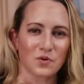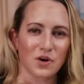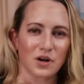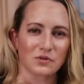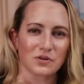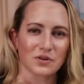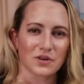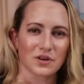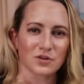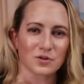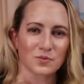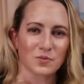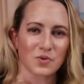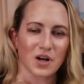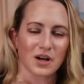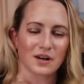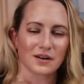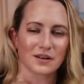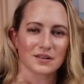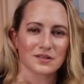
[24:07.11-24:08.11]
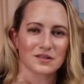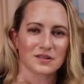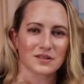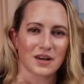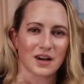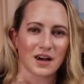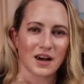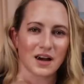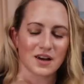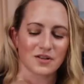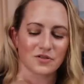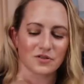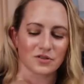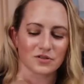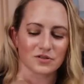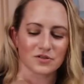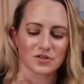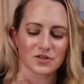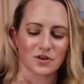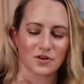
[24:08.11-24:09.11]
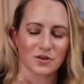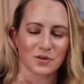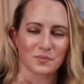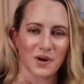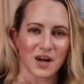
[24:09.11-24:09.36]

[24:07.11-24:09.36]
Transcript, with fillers: well with other products either. So the